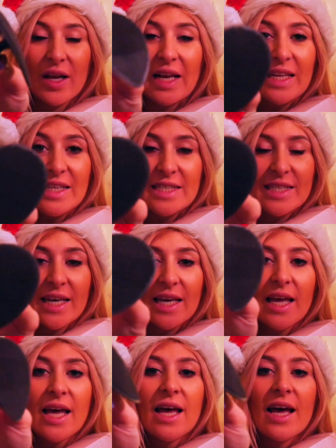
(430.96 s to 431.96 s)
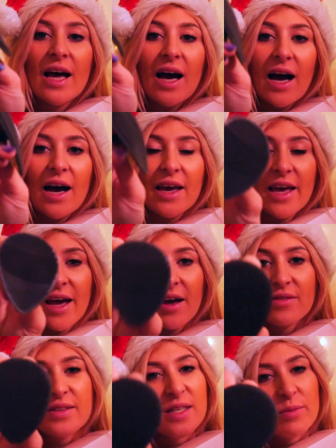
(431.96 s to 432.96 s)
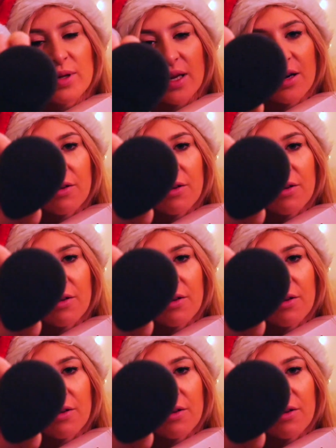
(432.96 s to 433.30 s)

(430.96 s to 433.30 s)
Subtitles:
cleansing. I have similar